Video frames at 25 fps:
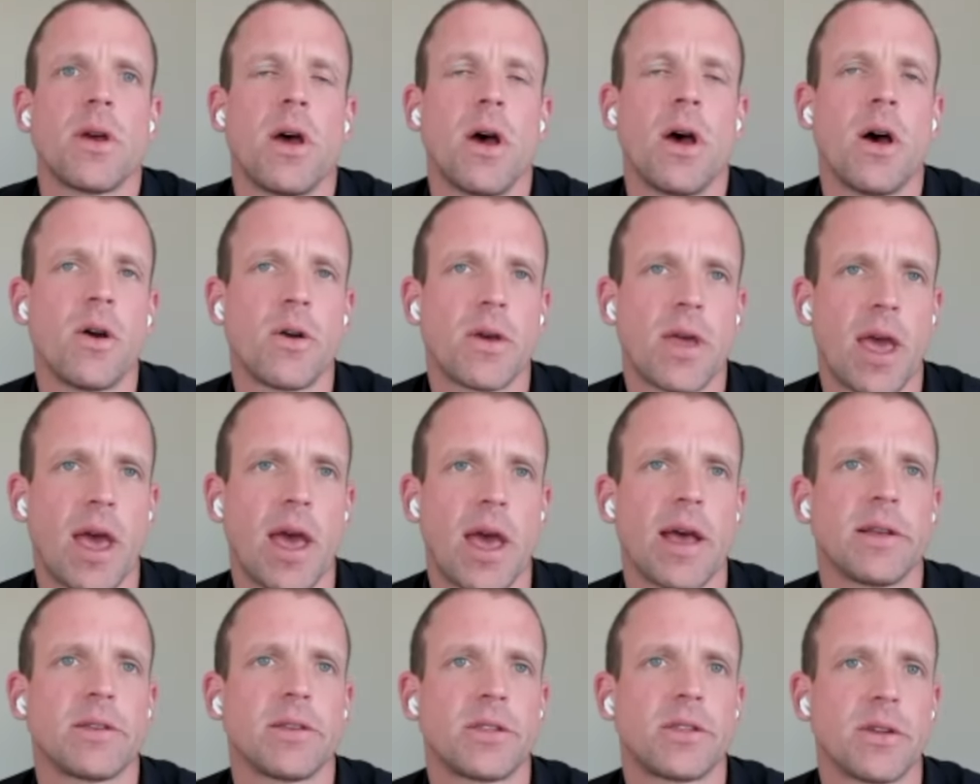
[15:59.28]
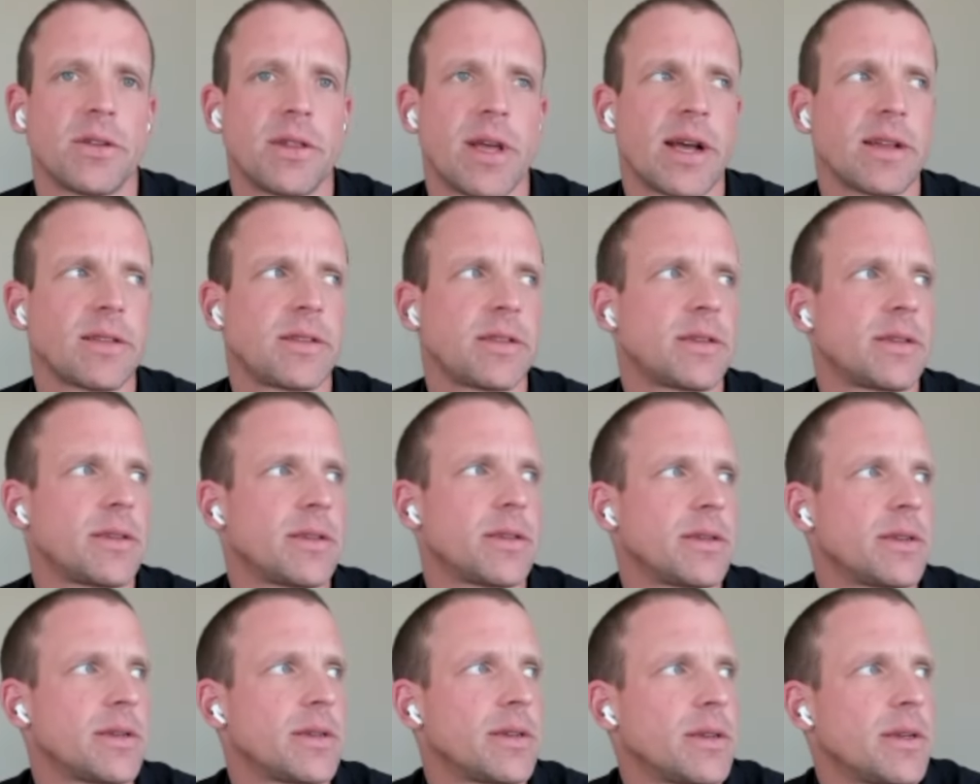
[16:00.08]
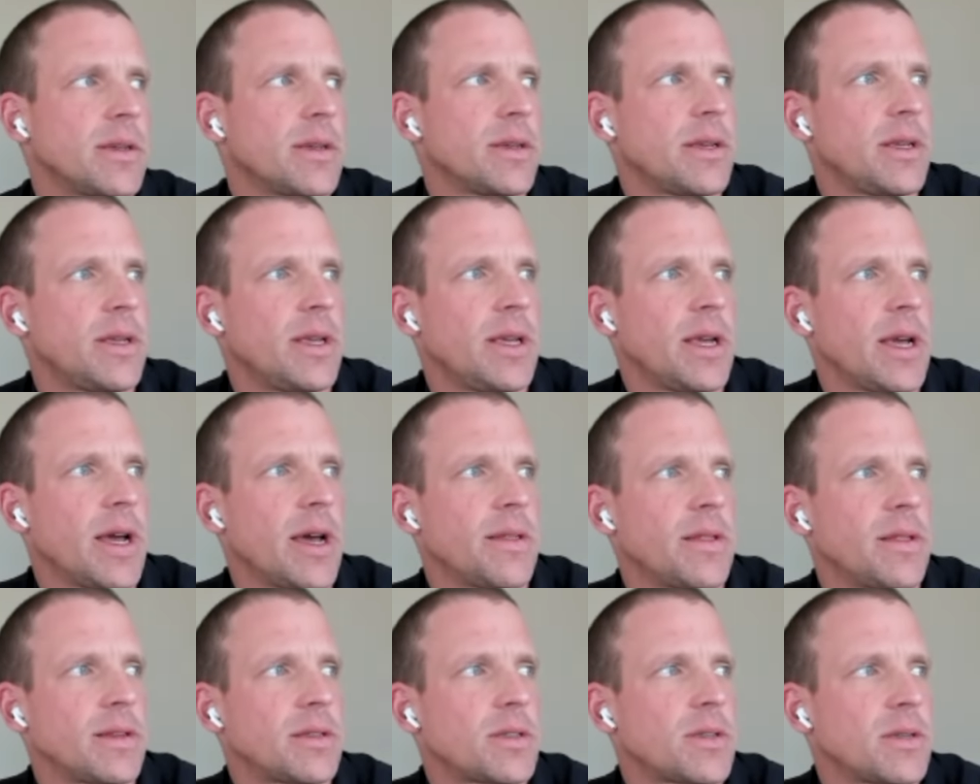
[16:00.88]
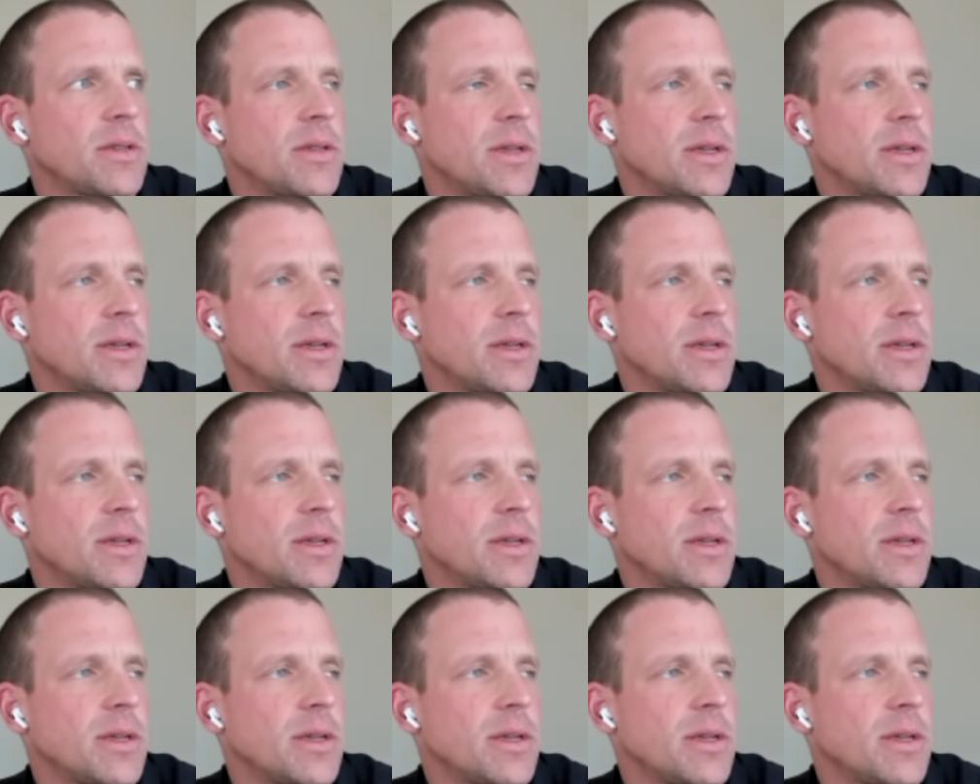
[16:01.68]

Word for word: Okay, yeah. So that's